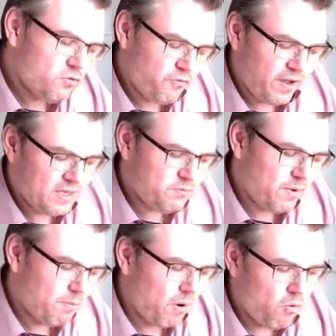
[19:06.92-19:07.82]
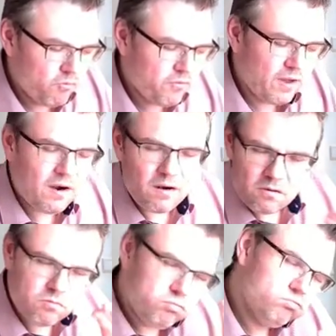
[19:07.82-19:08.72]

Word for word: phase where both are